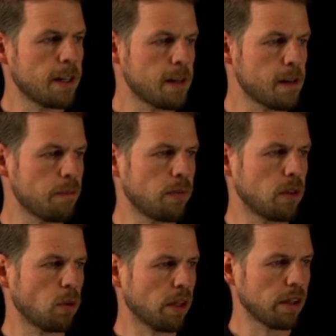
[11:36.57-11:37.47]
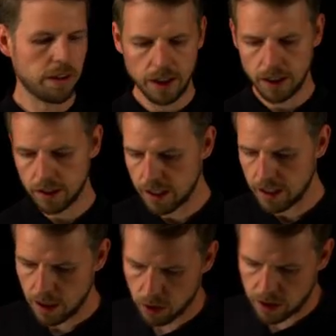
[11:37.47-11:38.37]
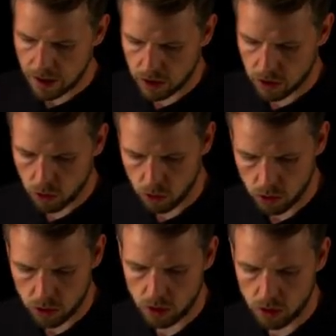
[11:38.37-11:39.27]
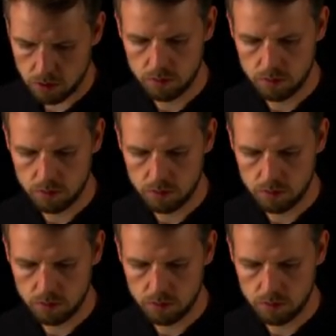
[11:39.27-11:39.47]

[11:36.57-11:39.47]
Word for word: Um, one thing that I would like to, you know,